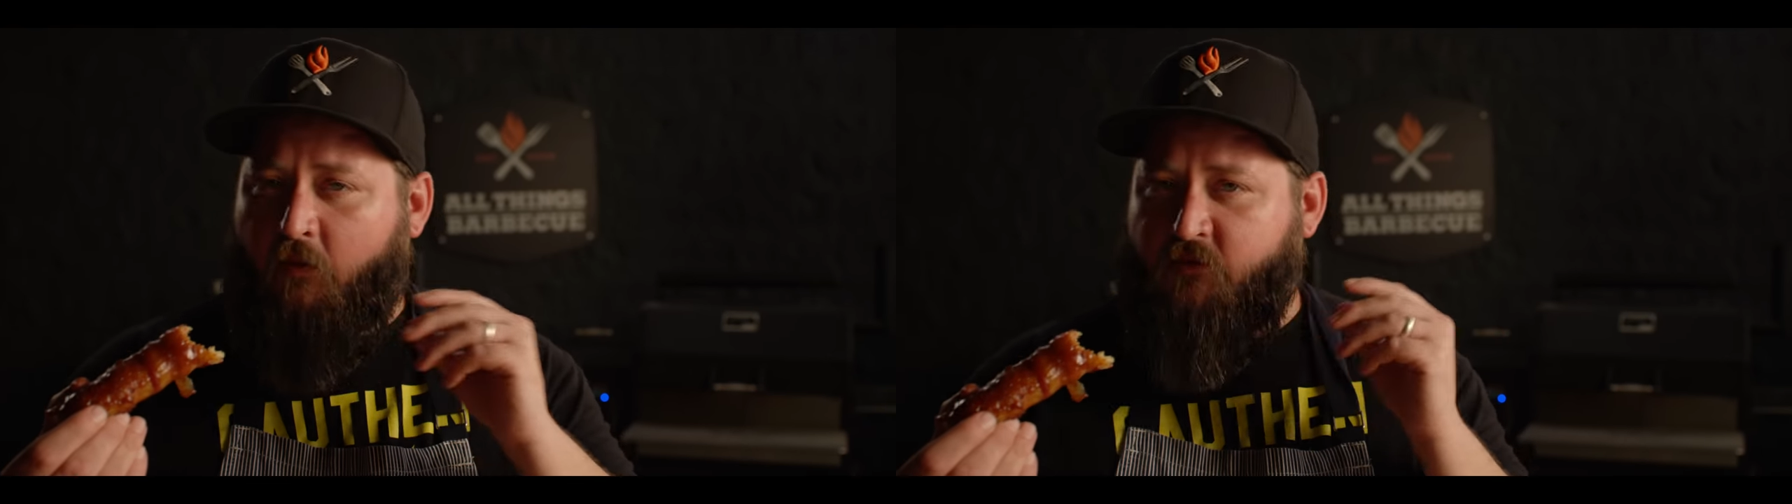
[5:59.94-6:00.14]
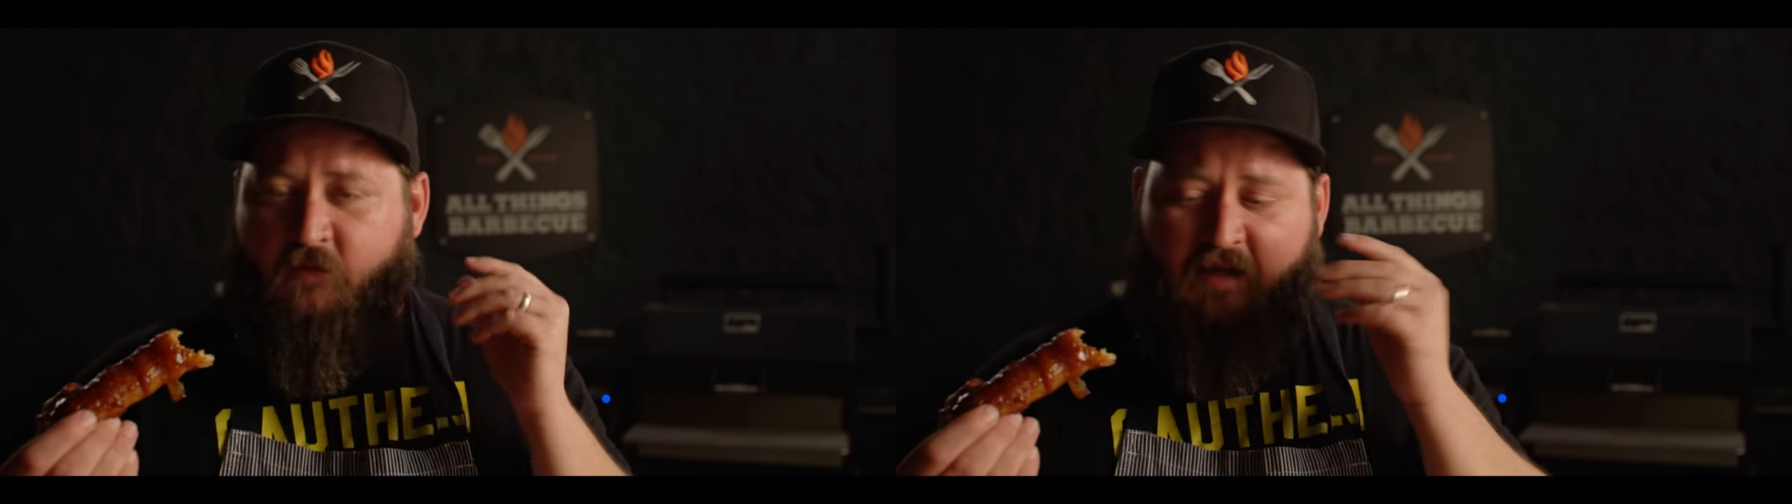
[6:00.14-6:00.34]

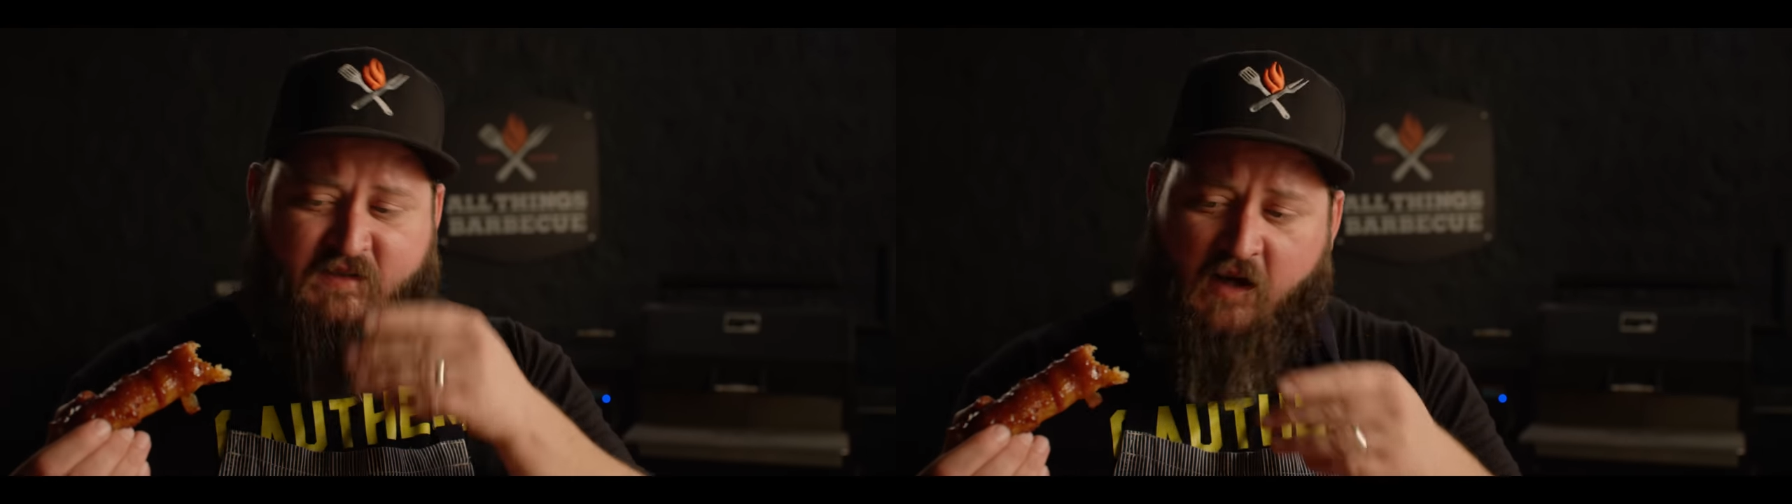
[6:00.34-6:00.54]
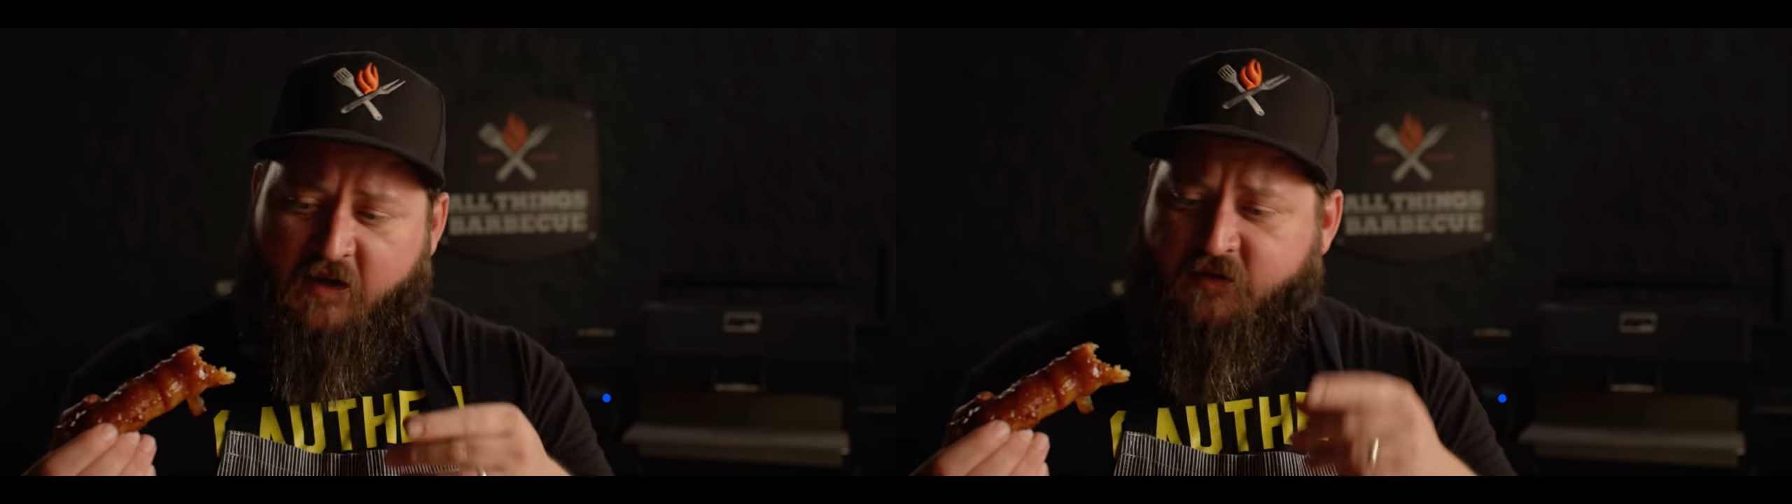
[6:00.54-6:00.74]
between that
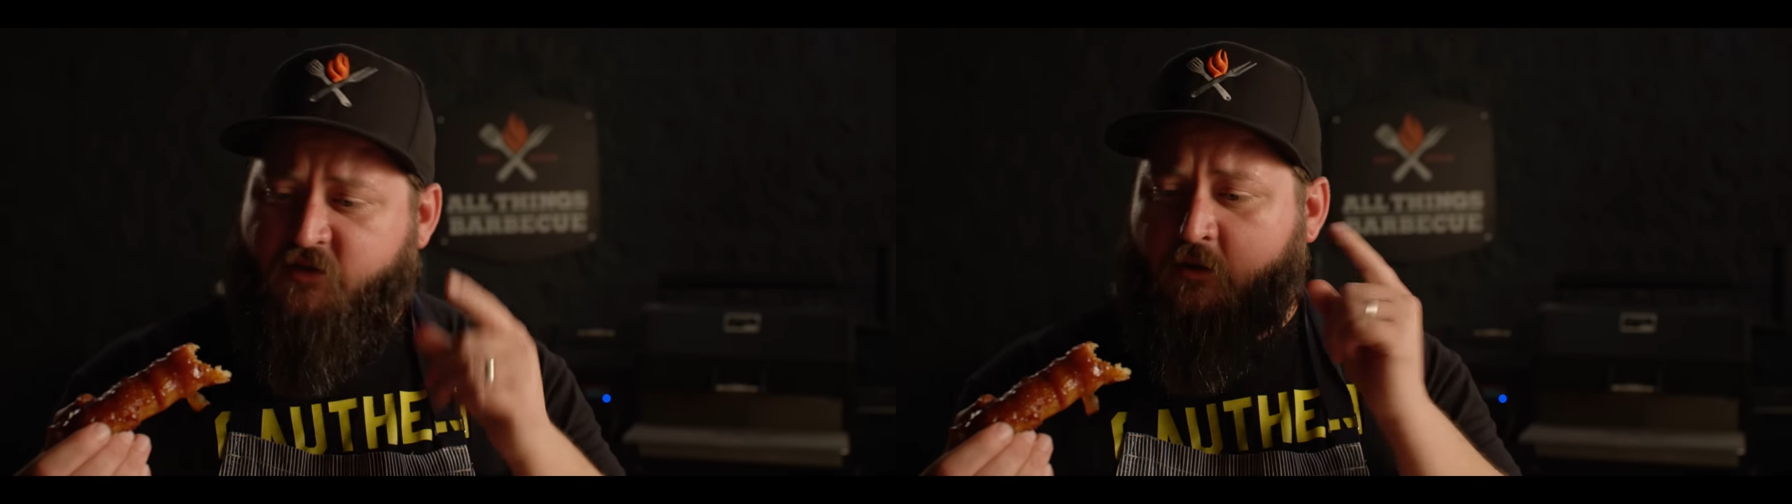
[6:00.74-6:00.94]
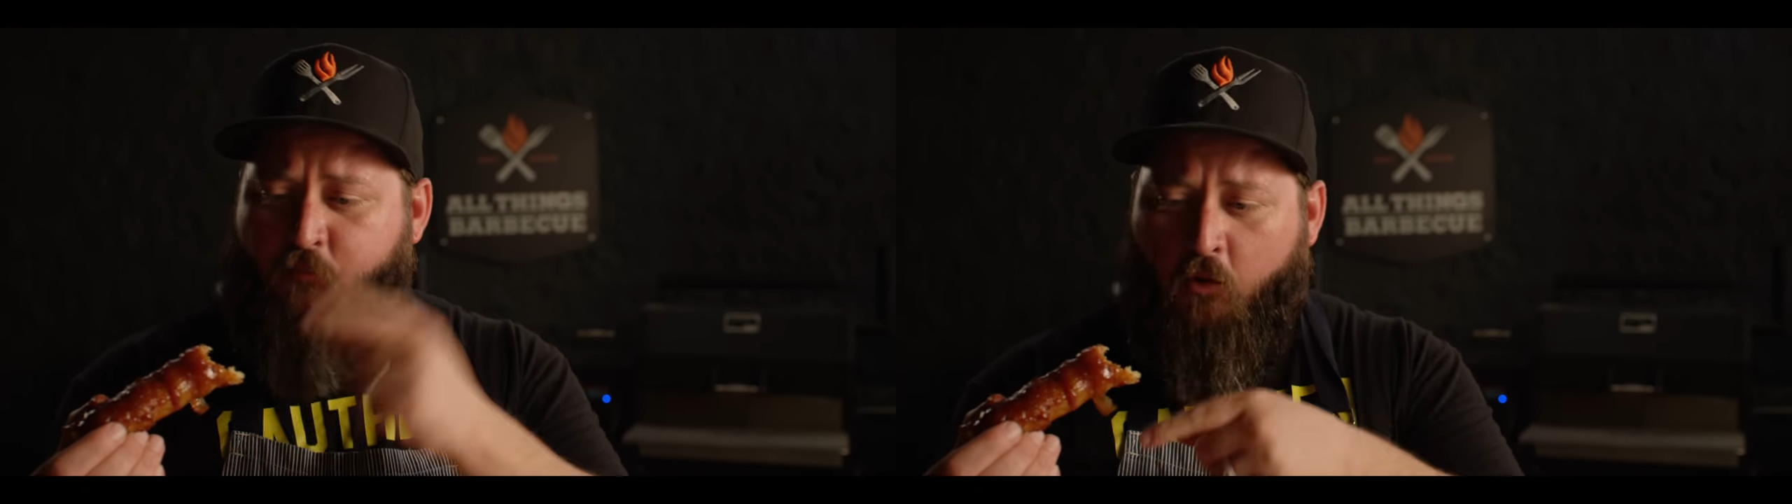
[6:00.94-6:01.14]

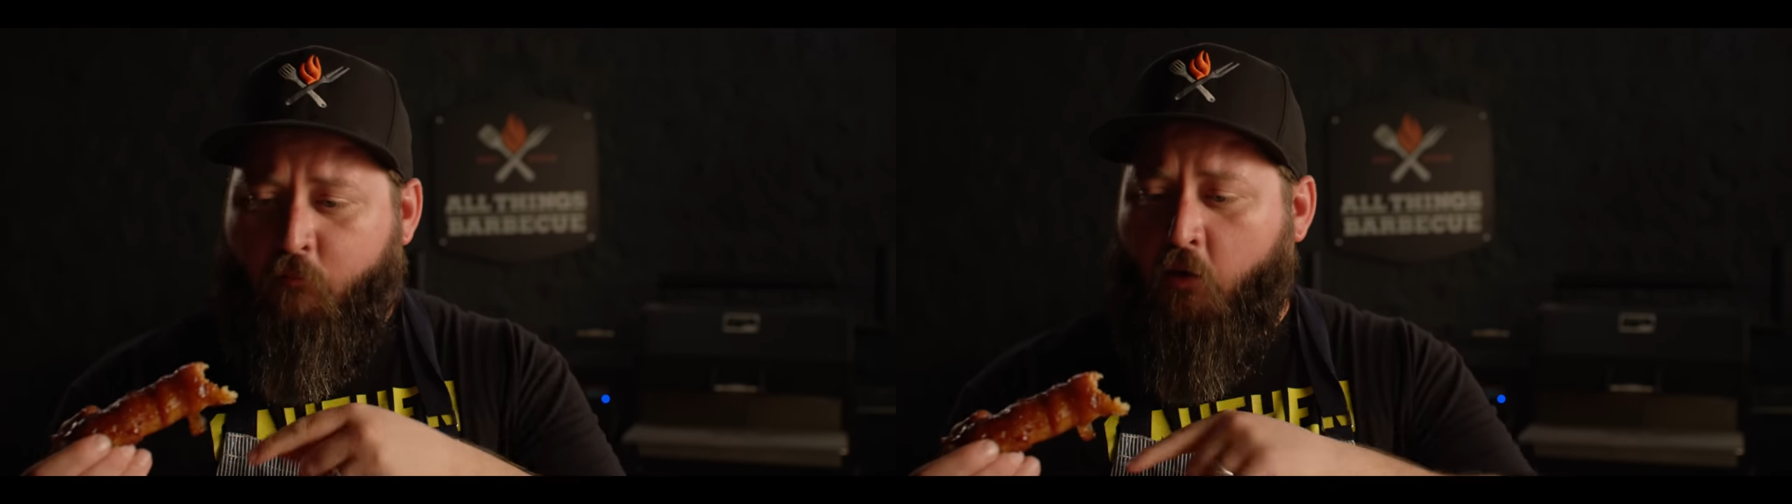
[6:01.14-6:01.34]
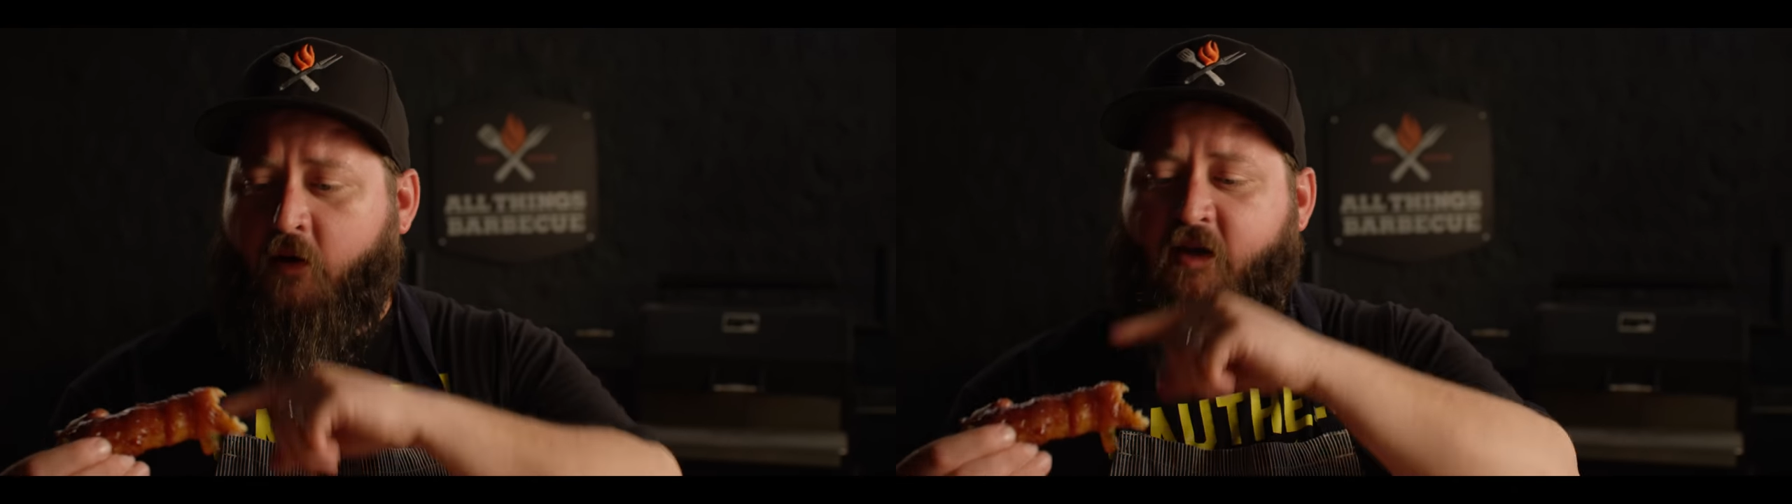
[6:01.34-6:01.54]
sausage, the pulled pork,